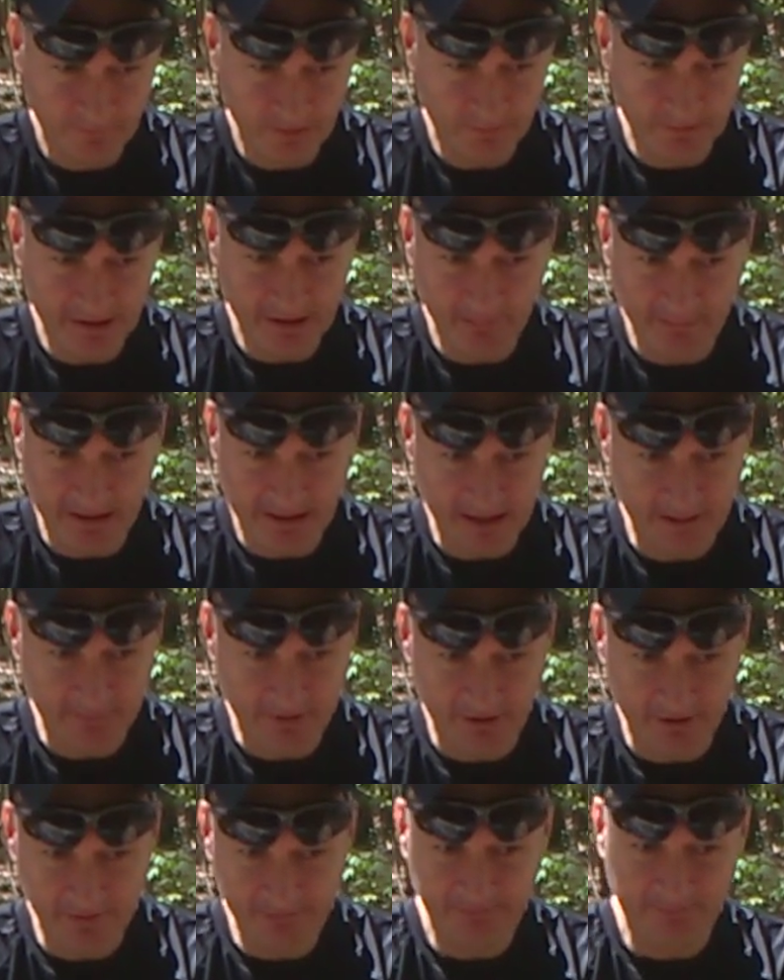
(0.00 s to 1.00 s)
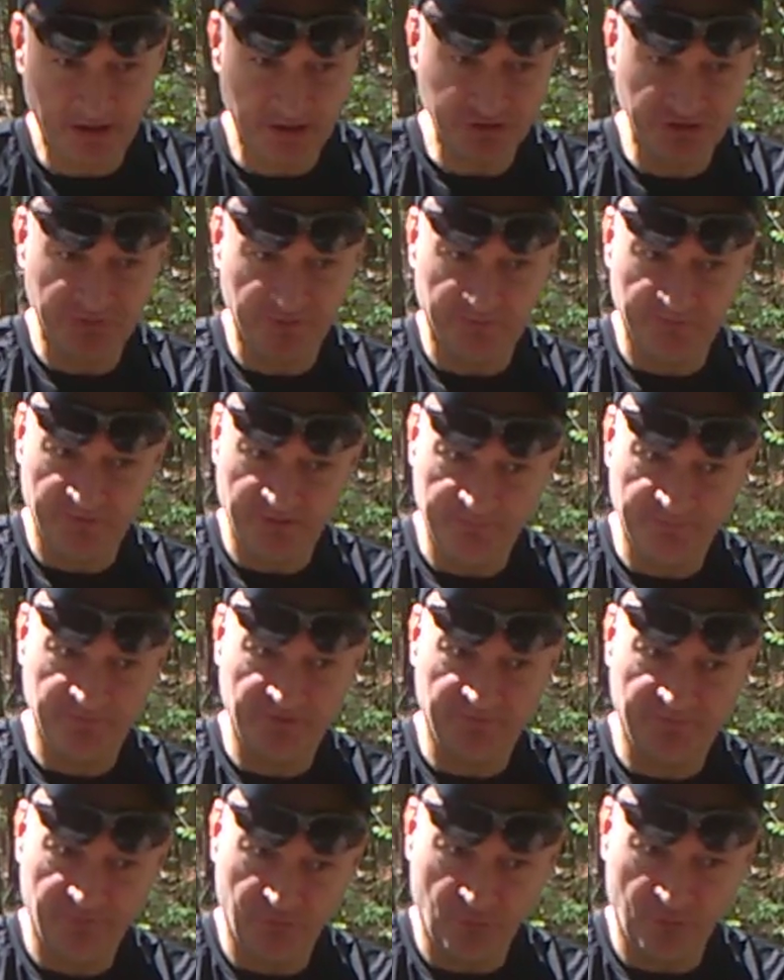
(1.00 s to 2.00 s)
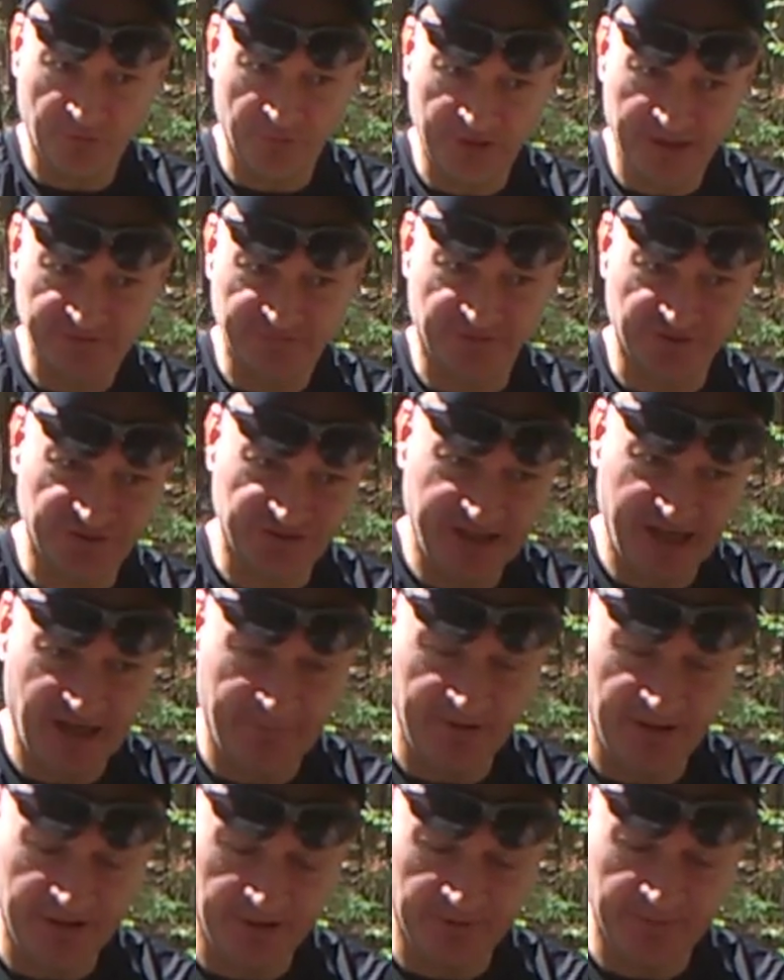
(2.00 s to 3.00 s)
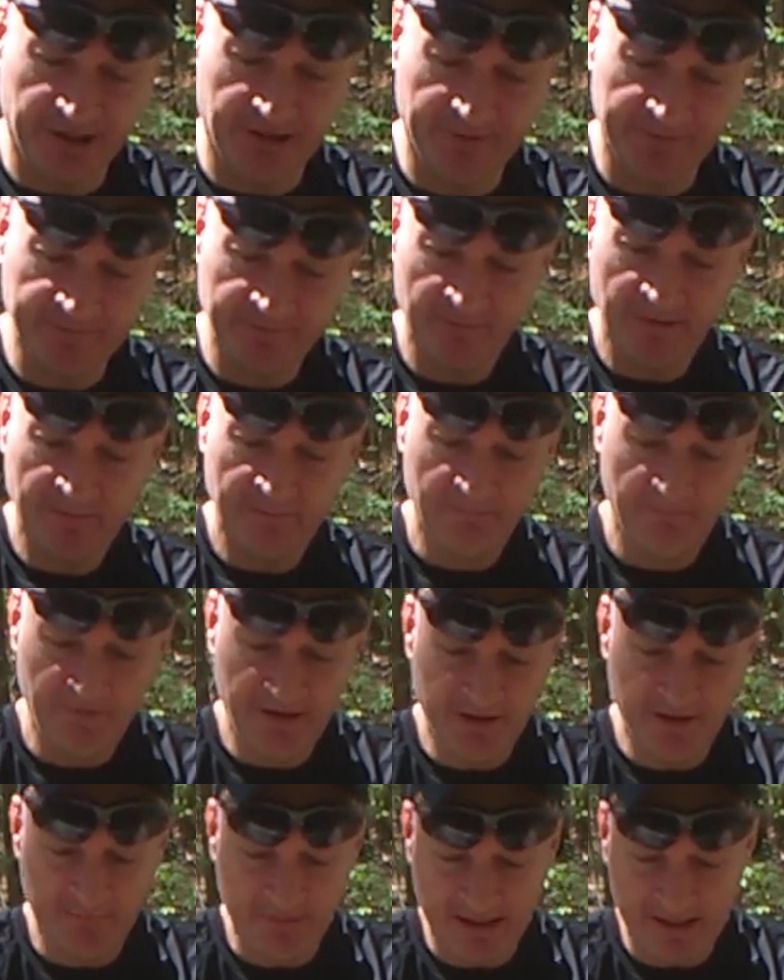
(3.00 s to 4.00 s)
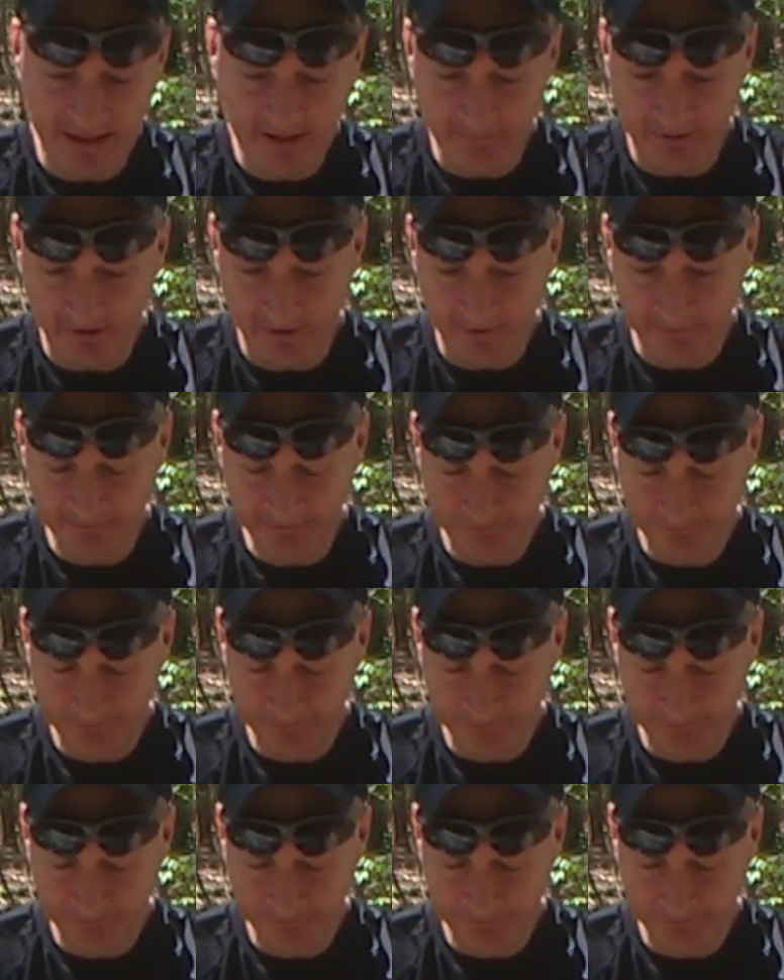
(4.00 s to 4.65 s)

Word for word: Medium body beer, that's just more of that's where it's stout, Medium body beer,